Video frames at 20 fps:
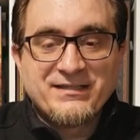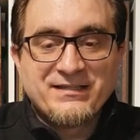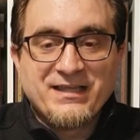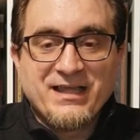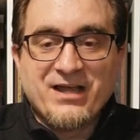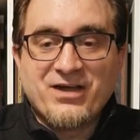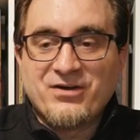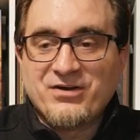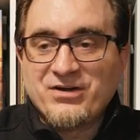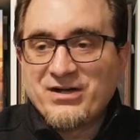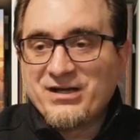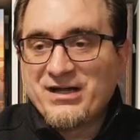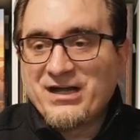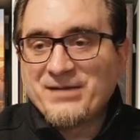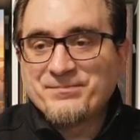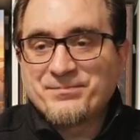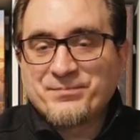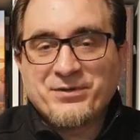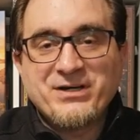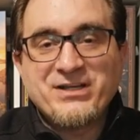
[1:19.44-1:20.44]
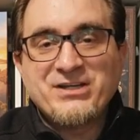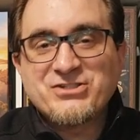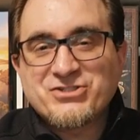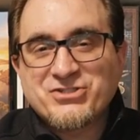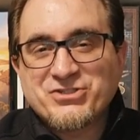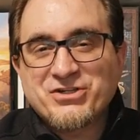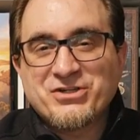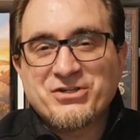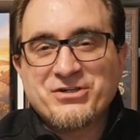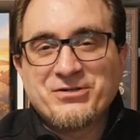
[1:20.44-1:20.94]
Now, I'm pretty
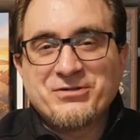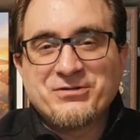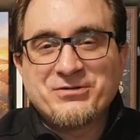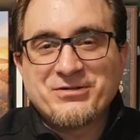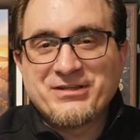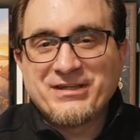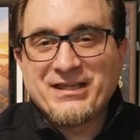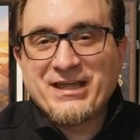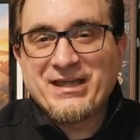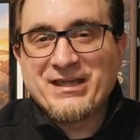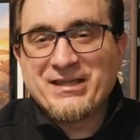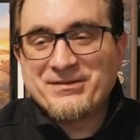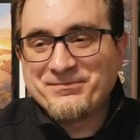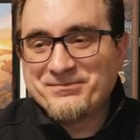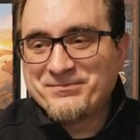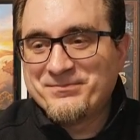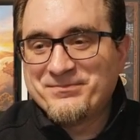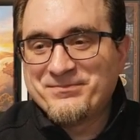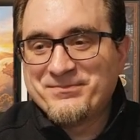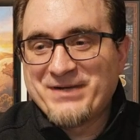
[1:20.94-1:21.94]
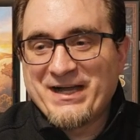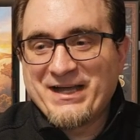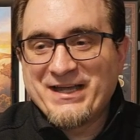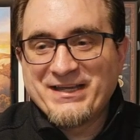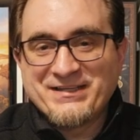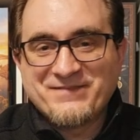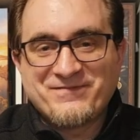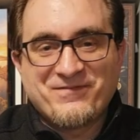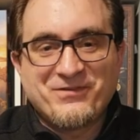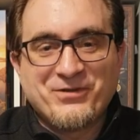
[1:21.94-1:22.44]
sure that
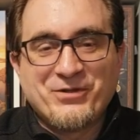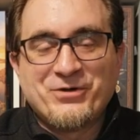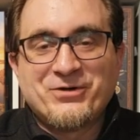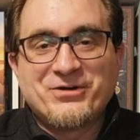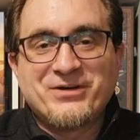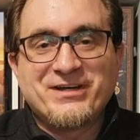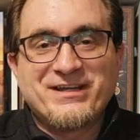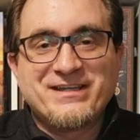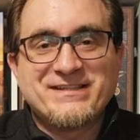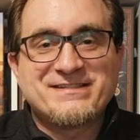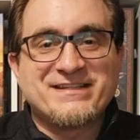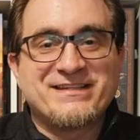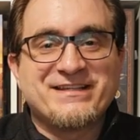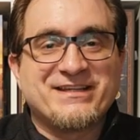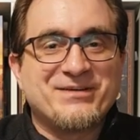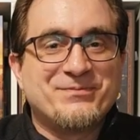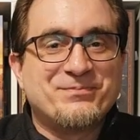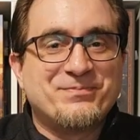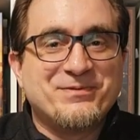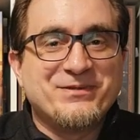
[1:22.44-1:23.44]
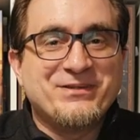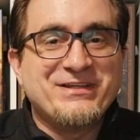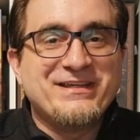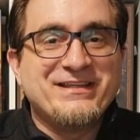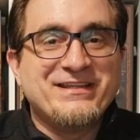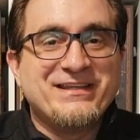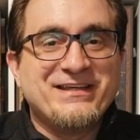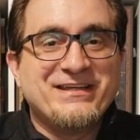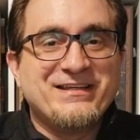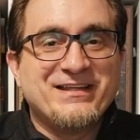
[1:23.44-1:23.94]
my floor isn't
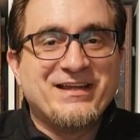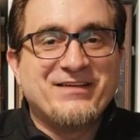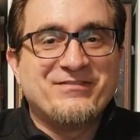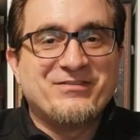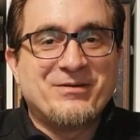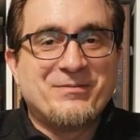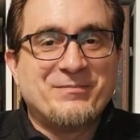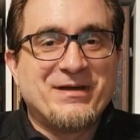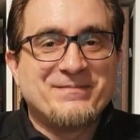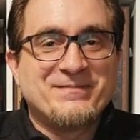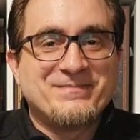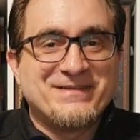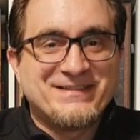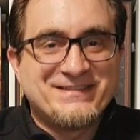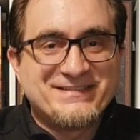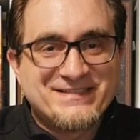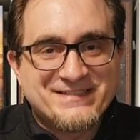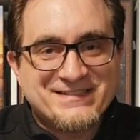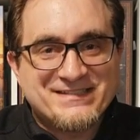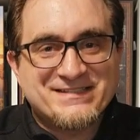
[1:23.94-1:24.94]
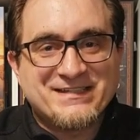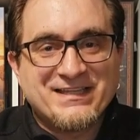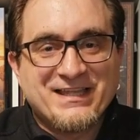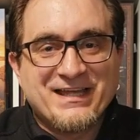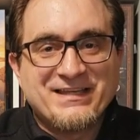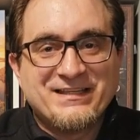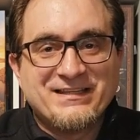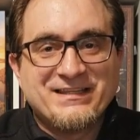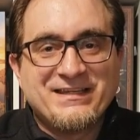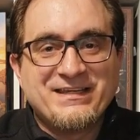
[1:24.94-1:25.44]
completely level. It might be just
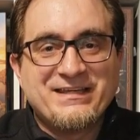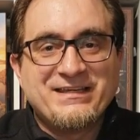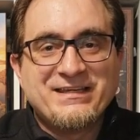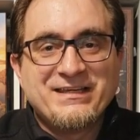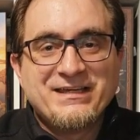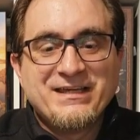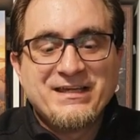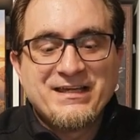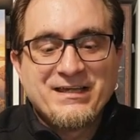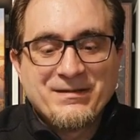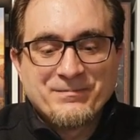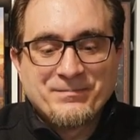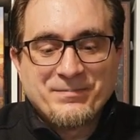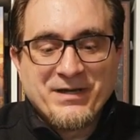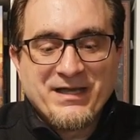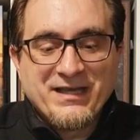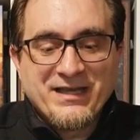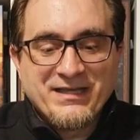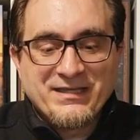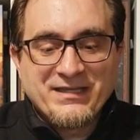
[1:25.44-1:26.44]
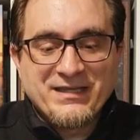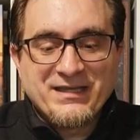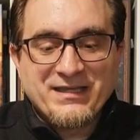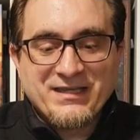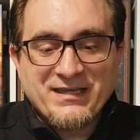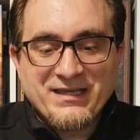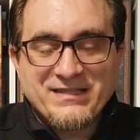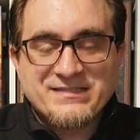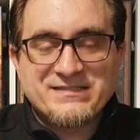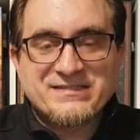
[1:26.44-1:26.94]
slightly, but
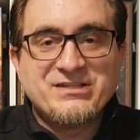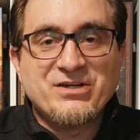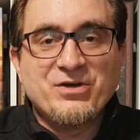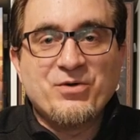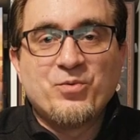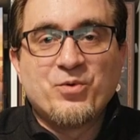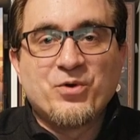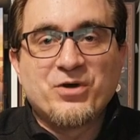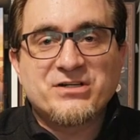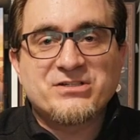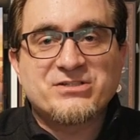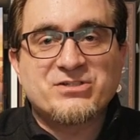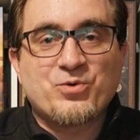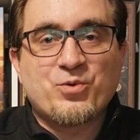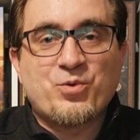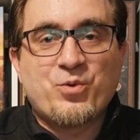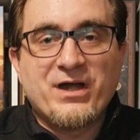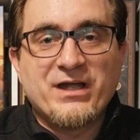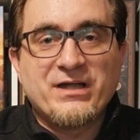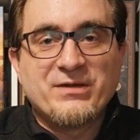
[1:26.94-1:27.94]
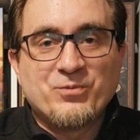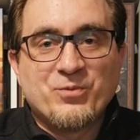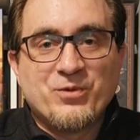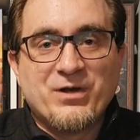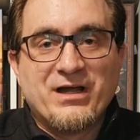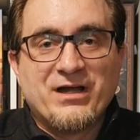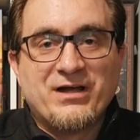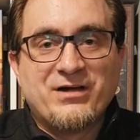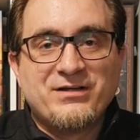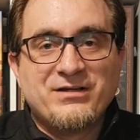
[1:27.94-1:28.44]
it still works quite
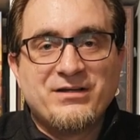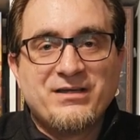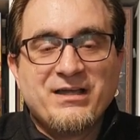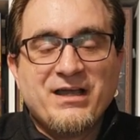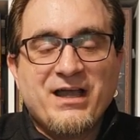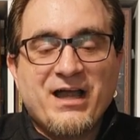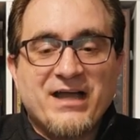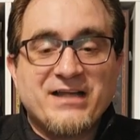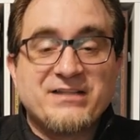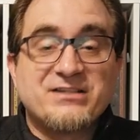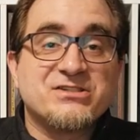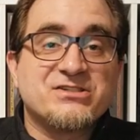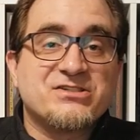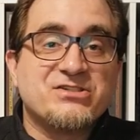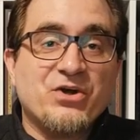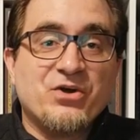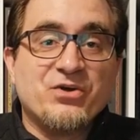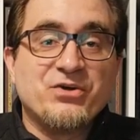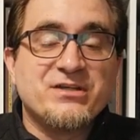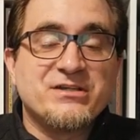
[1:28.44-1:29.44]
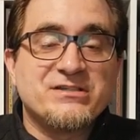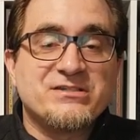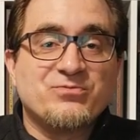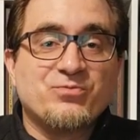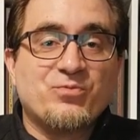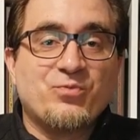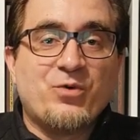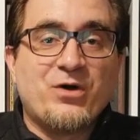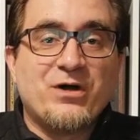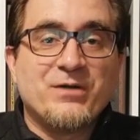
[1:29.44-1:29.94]
well. I just noticed
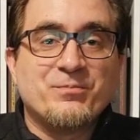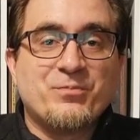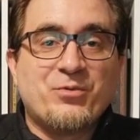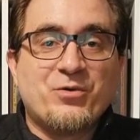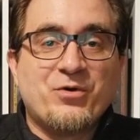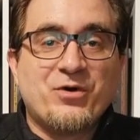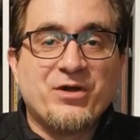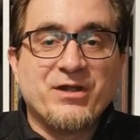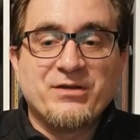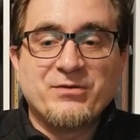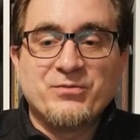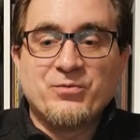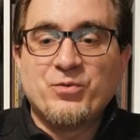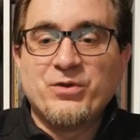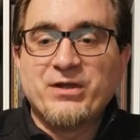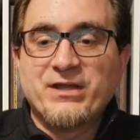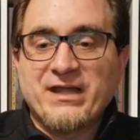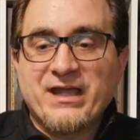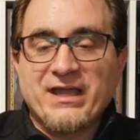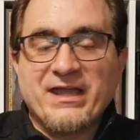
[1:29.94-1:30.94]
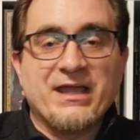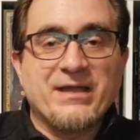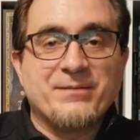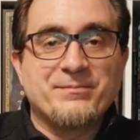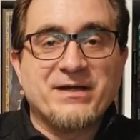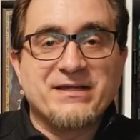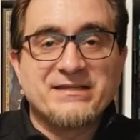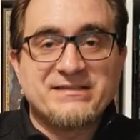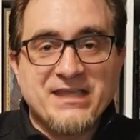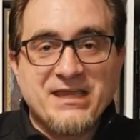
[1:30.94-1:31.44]
one point when I had
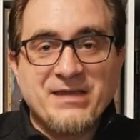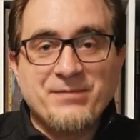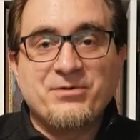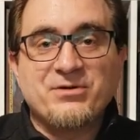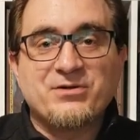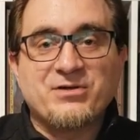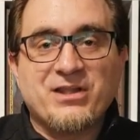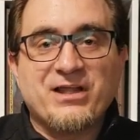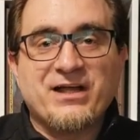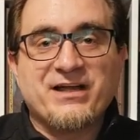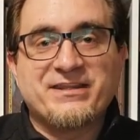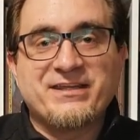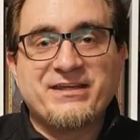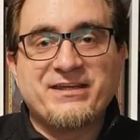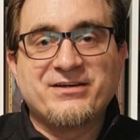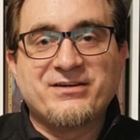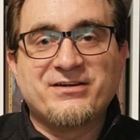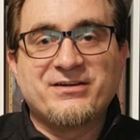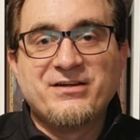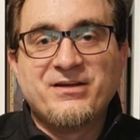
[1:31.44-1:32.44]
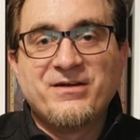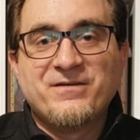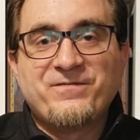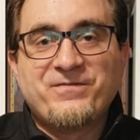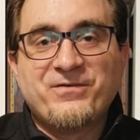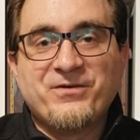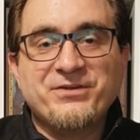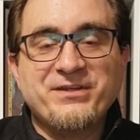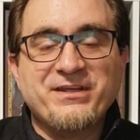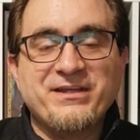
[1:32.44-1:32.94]
my tablecloth here
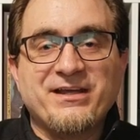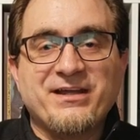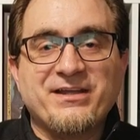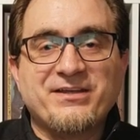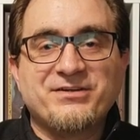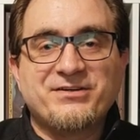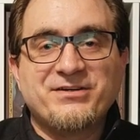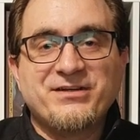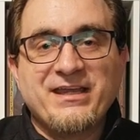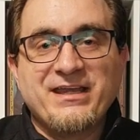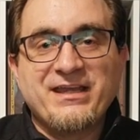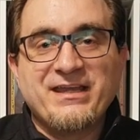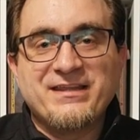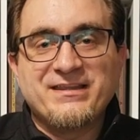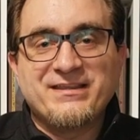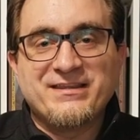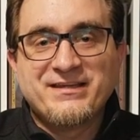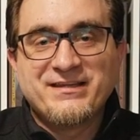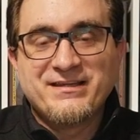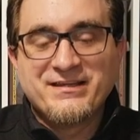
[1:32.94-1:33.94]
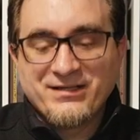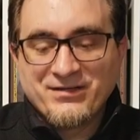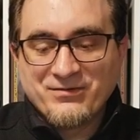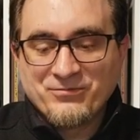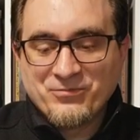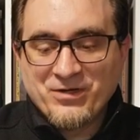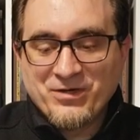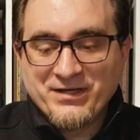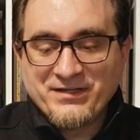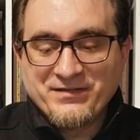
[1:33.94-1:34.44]
folded underneath
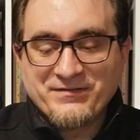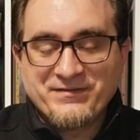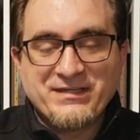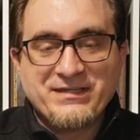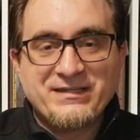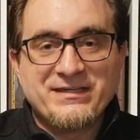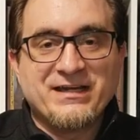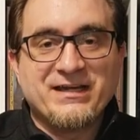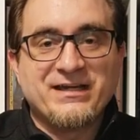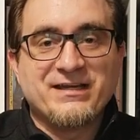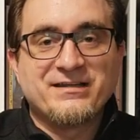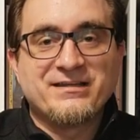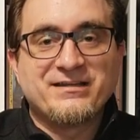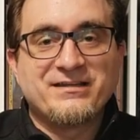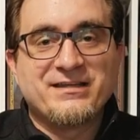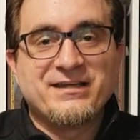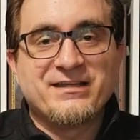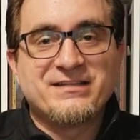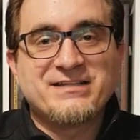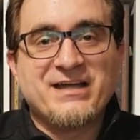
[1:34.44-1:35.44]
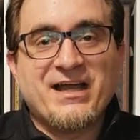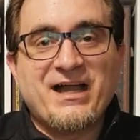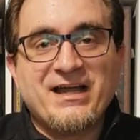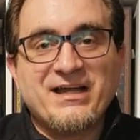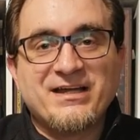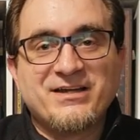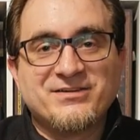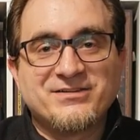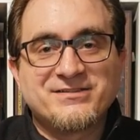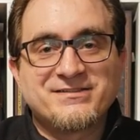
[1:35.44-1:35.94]
one of the uh, the
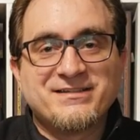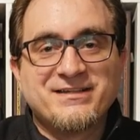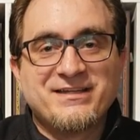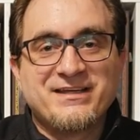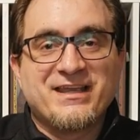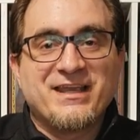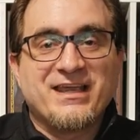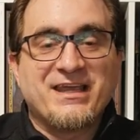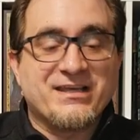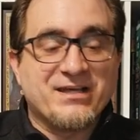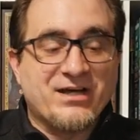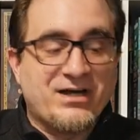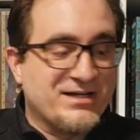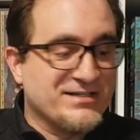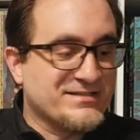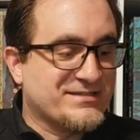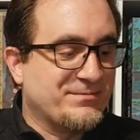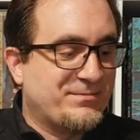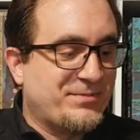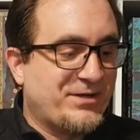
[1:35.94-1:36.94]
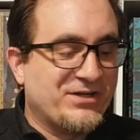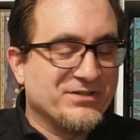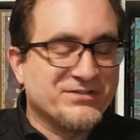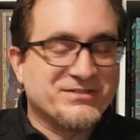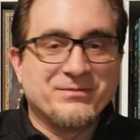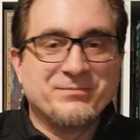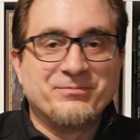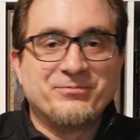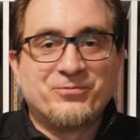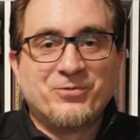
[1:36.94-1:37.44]
tiles, it caused the ball
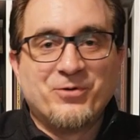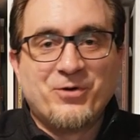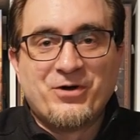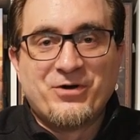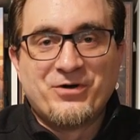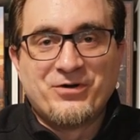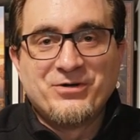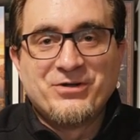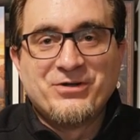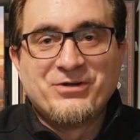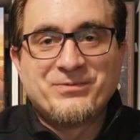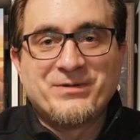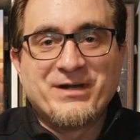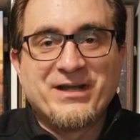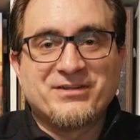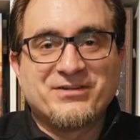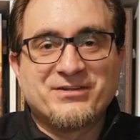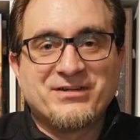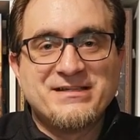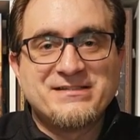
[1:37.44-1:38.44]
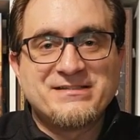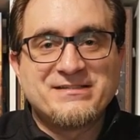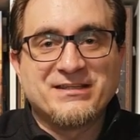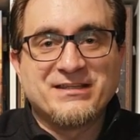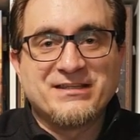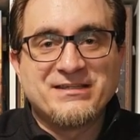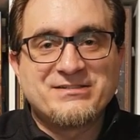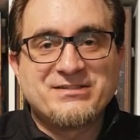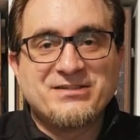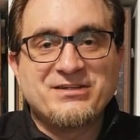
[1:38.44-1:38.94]
to roll rather
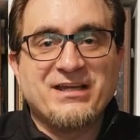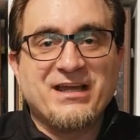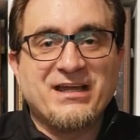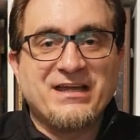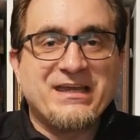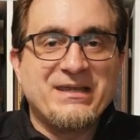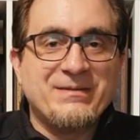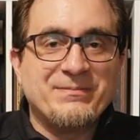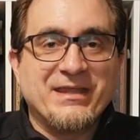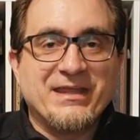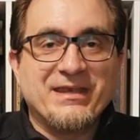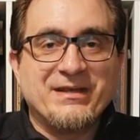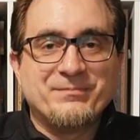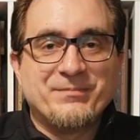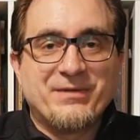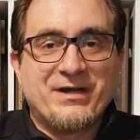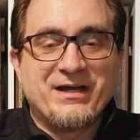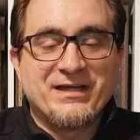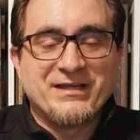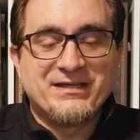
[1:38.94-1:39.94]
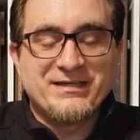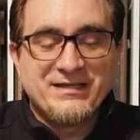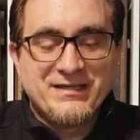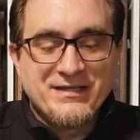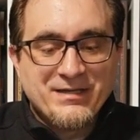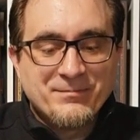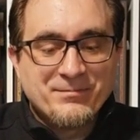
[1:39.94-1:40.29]
easily. So you got to keep that in mind.